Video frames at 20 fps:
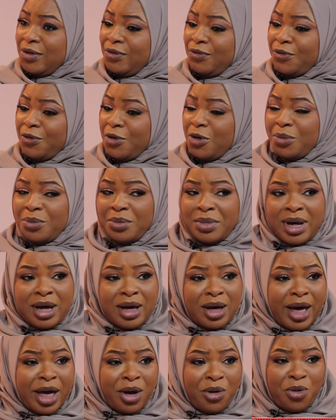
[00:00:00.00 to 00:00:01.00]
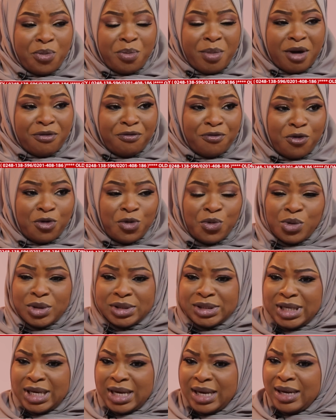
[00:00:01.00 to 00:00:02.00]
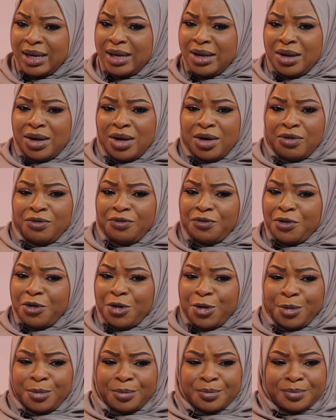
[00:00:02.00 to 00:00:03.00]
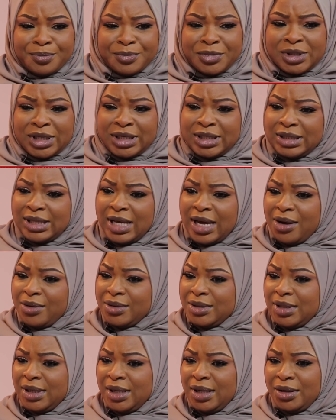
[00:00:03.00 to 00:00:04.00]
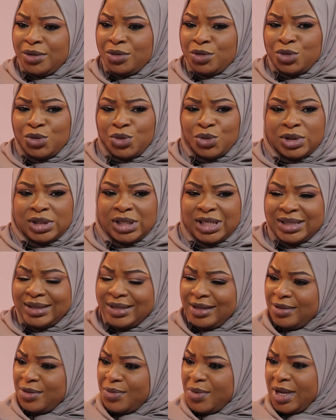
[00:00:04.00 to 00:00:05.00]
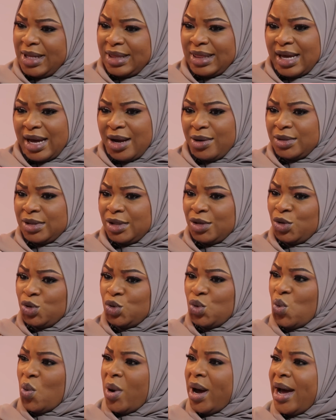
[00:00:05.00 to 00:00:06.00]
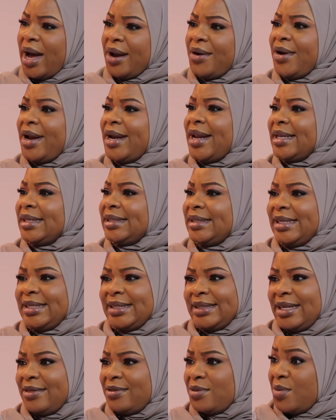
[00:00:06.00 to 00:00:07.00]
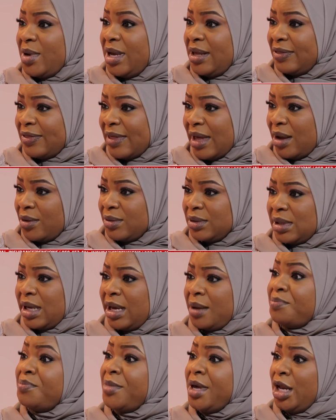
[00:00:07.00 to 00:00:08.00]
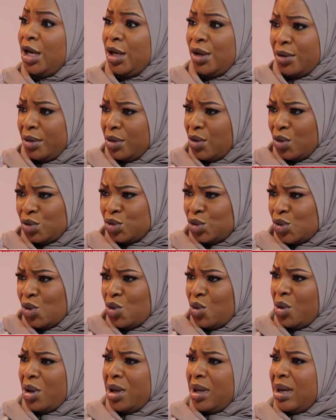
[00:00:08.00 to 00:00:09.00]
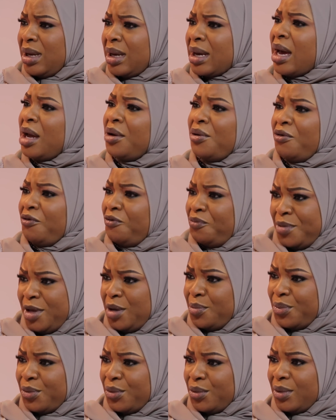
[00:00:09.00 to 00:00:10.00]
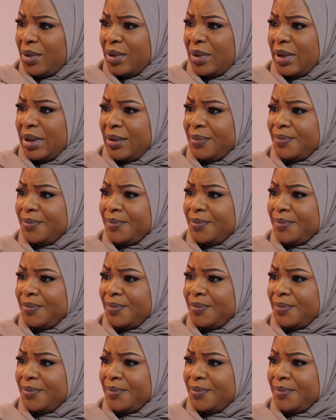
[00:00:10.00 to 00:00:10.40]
From, I hope my phone was here, from 6,000 to 63,000 to 163,000, a million also kind of people.